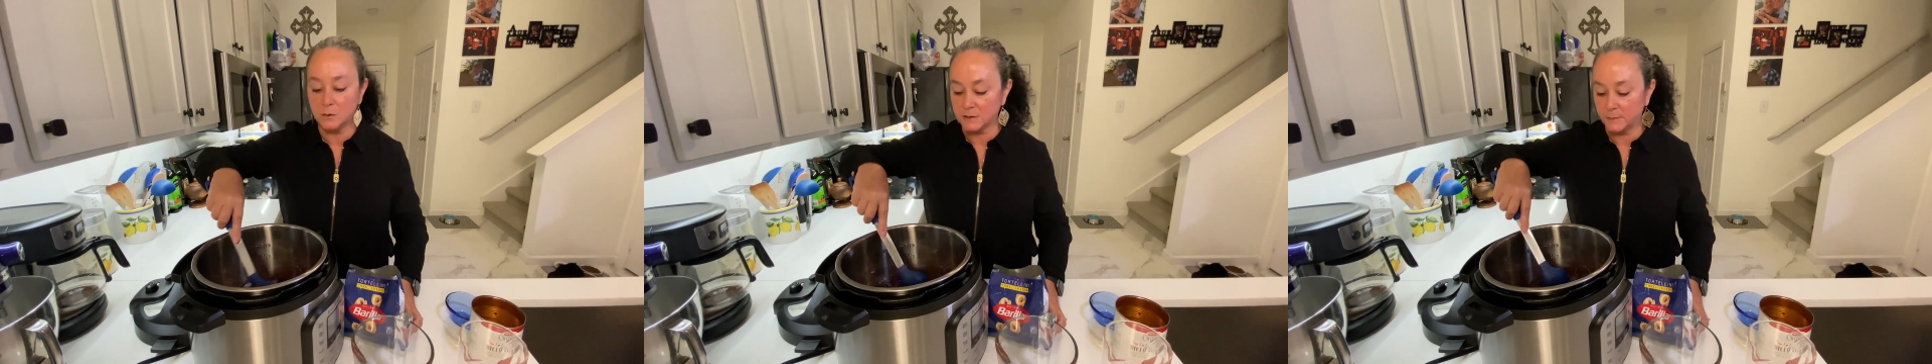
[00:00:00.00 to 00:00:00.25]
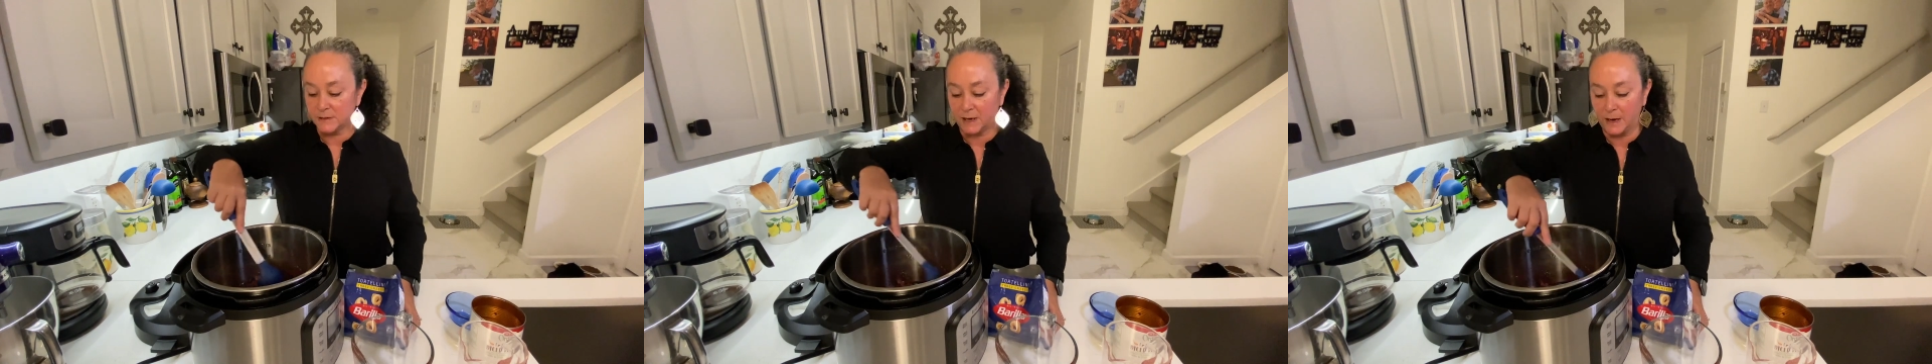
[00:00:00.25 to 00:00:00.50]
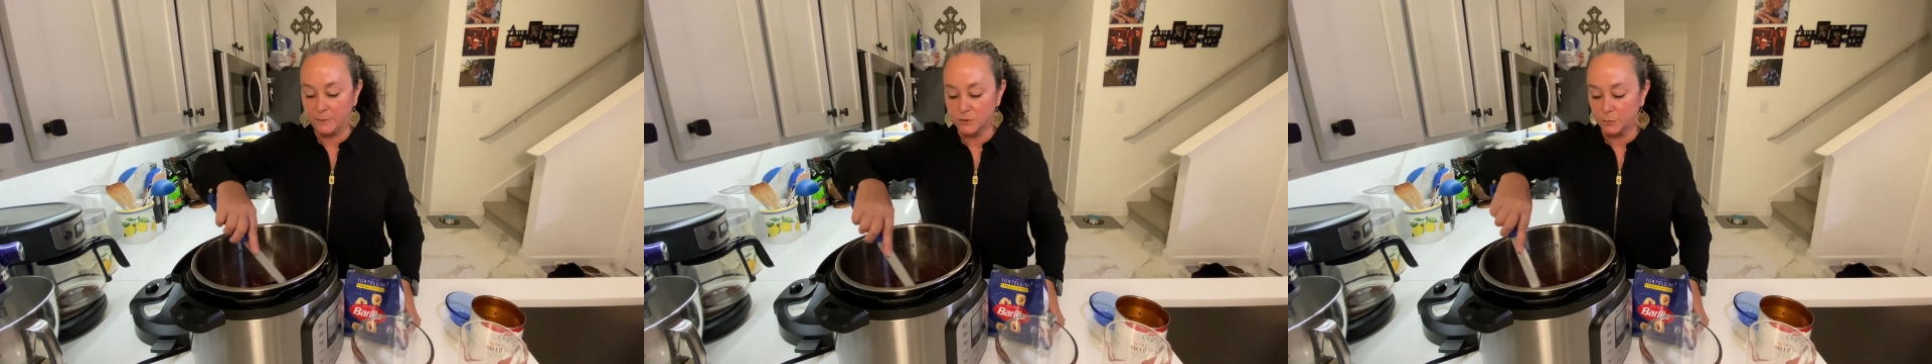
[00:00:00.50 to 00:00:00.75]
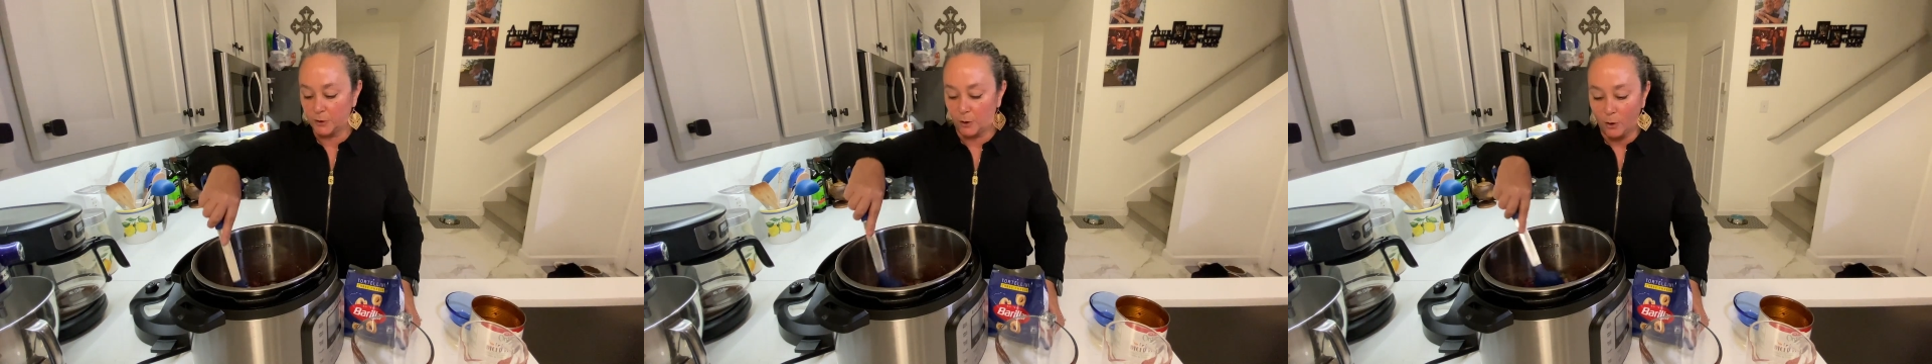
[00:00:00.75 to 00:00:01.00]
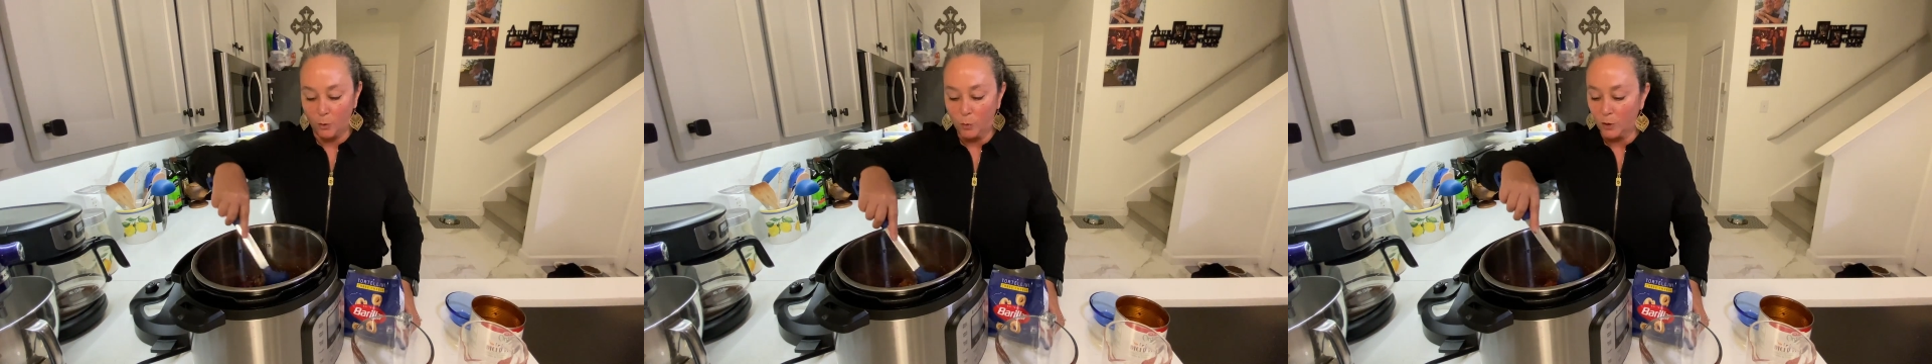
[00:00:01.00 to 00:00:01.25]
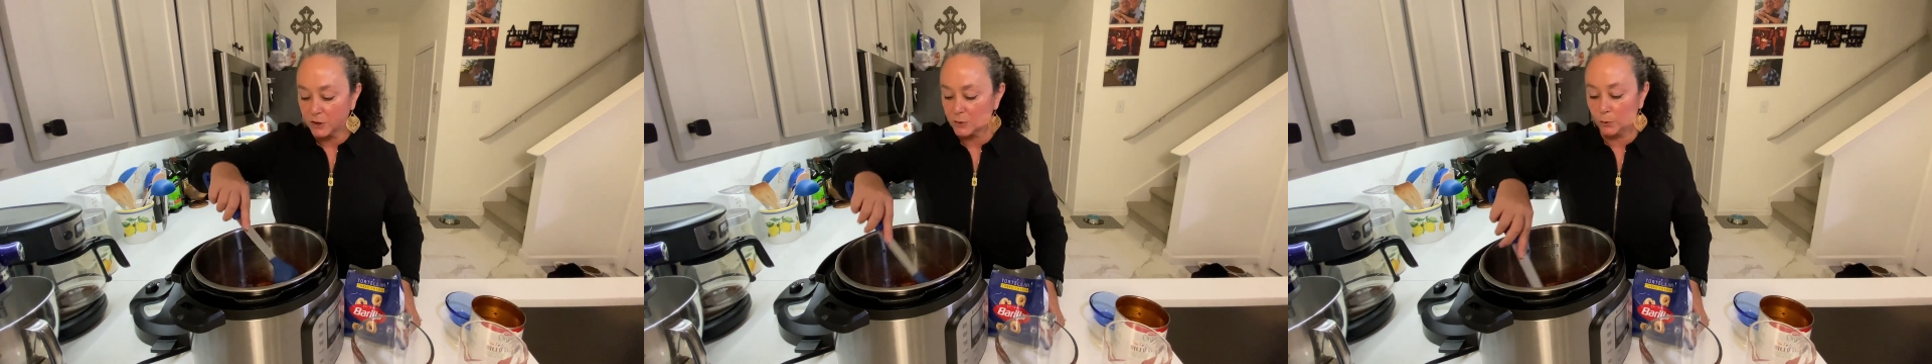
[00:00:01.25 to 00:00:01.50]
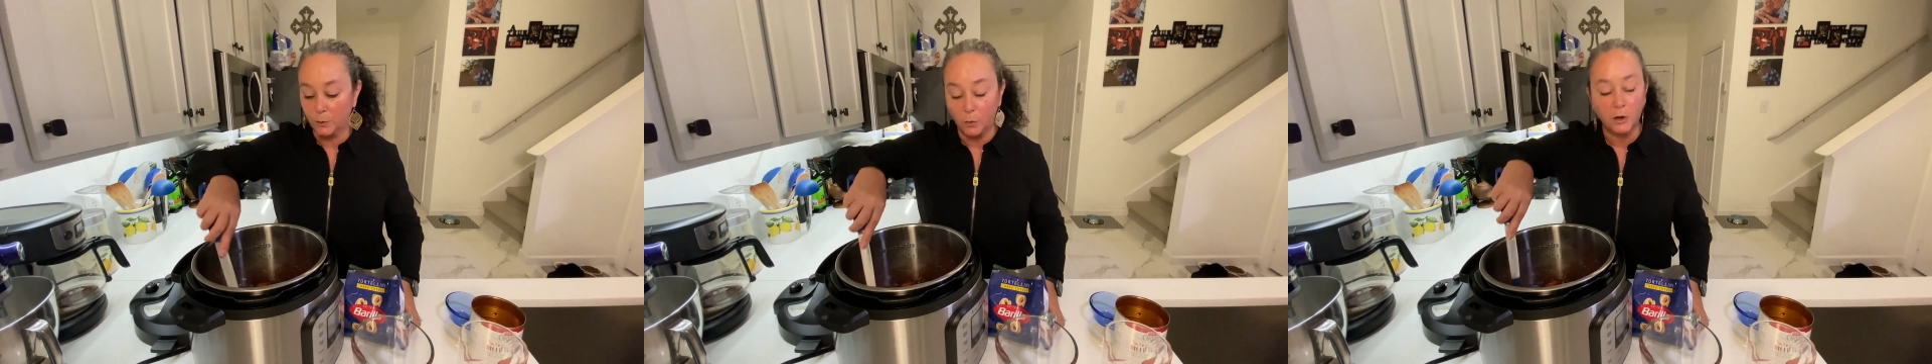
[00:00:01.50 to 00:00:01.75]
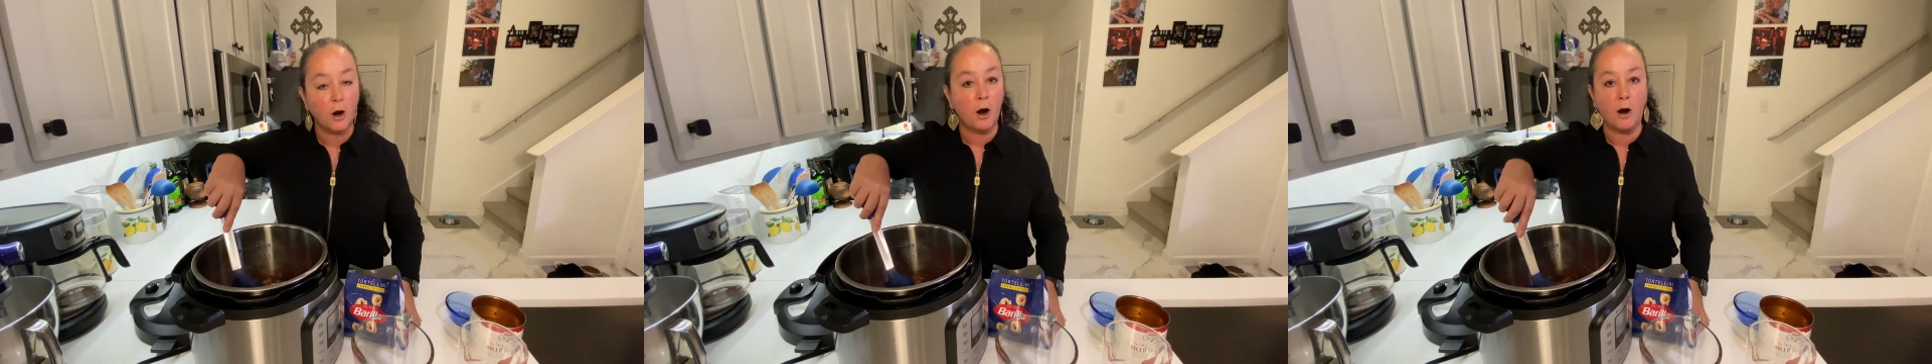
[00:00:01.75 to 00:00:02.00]
sometimes we
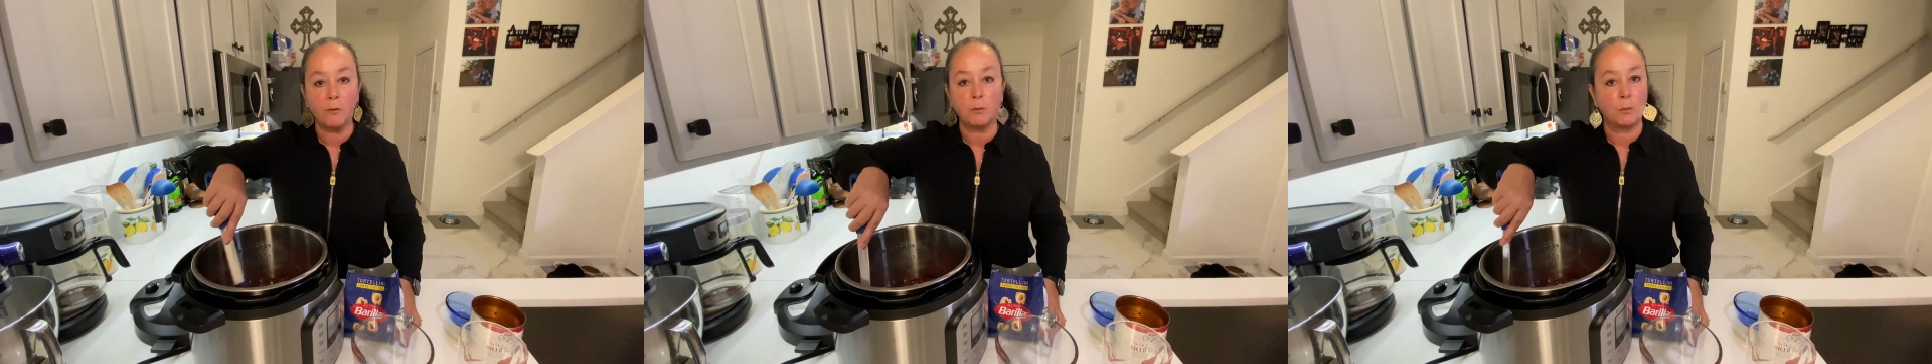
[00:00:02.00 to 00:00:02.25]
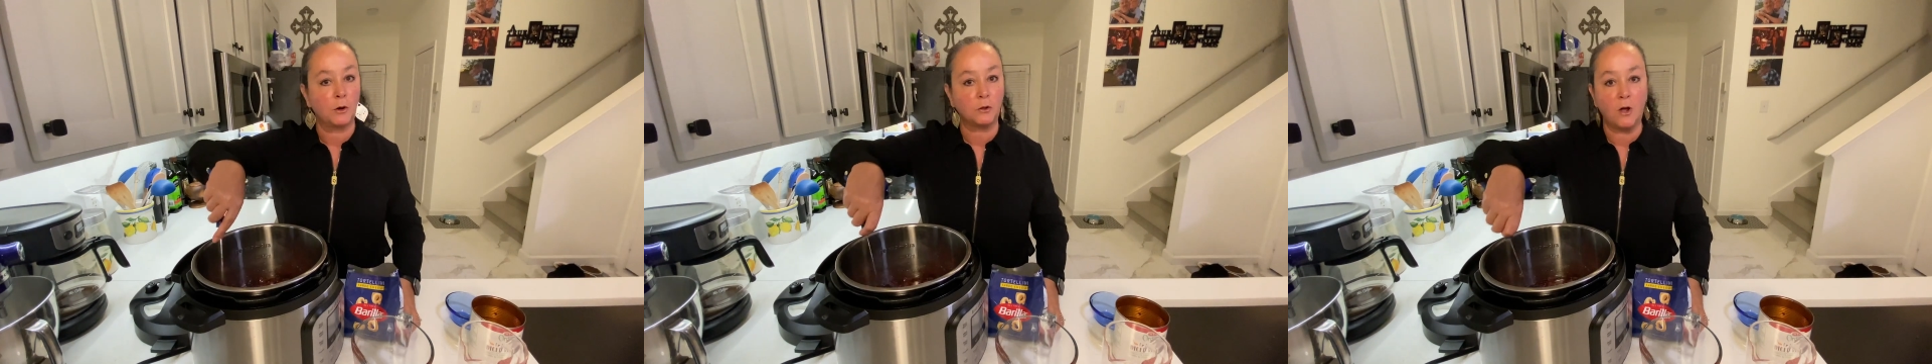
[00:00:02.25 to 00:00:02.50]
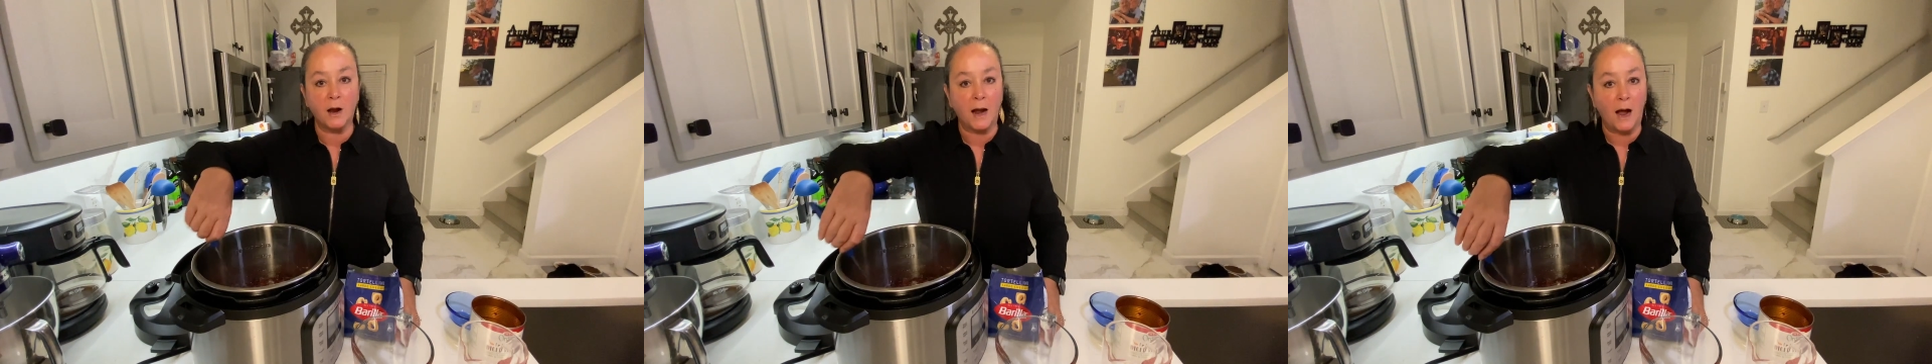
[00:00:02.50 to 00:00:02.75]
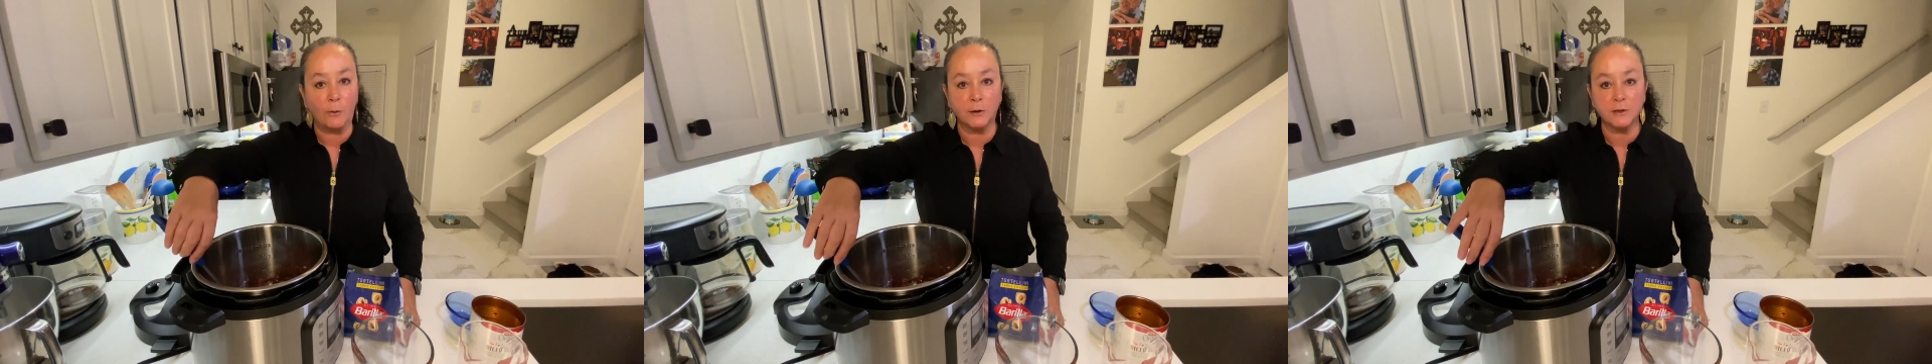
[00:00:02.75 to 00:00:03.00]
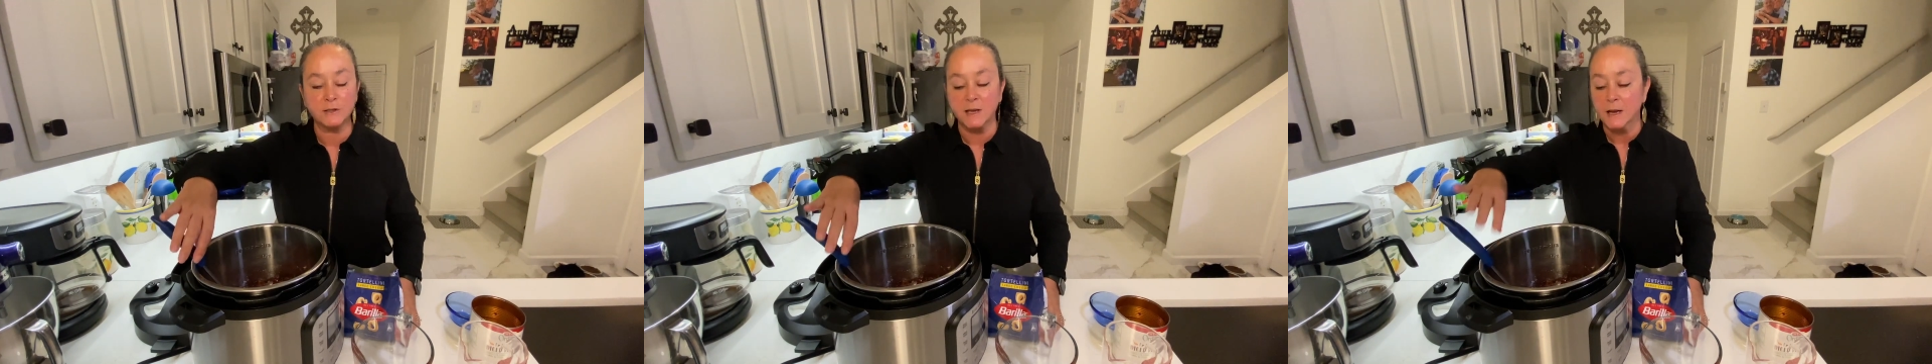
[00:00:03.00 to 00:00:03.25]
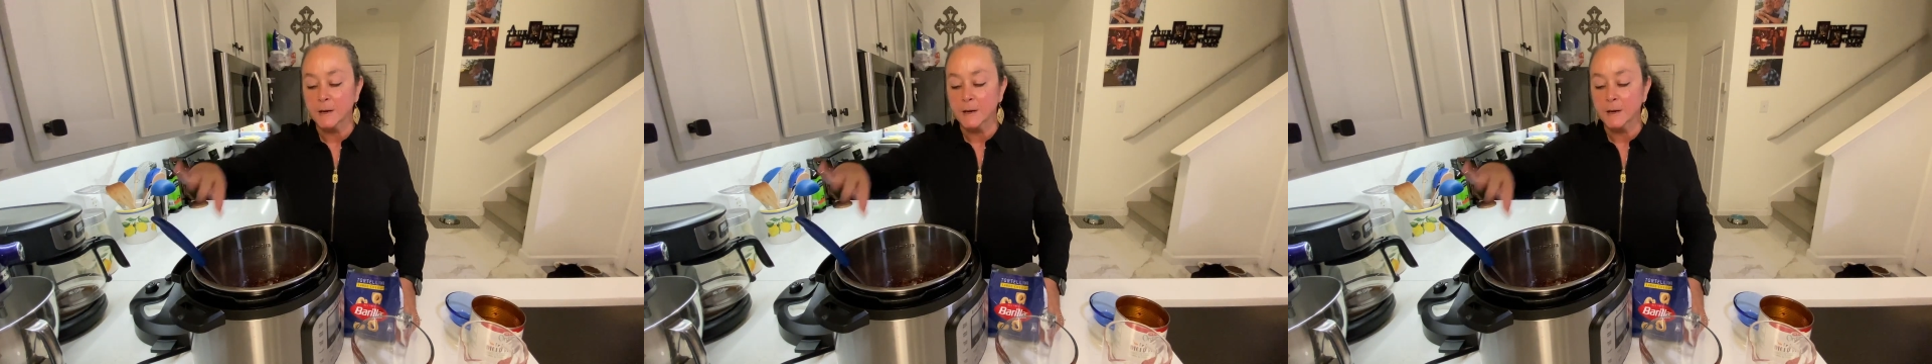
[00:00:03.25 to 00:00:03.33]
work hard, we work long hours,